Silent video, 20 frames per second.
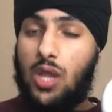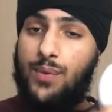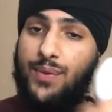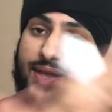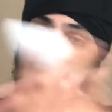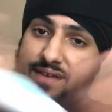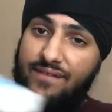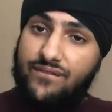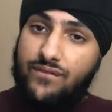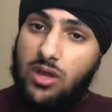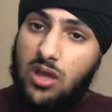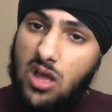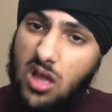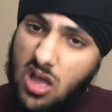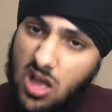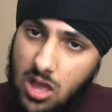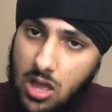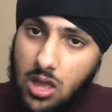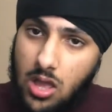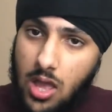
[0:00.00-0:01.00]
give up,
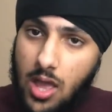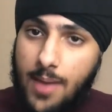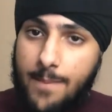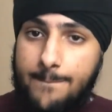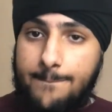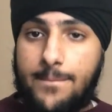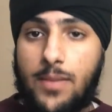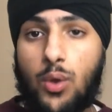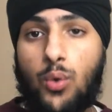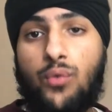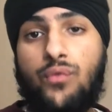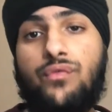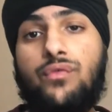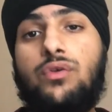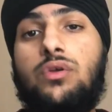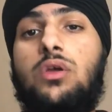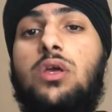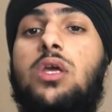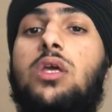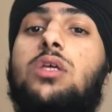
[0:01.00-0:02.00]
uh, I'm over
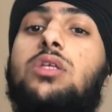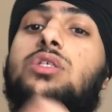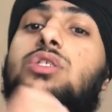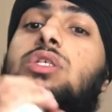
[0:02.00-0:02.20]
it.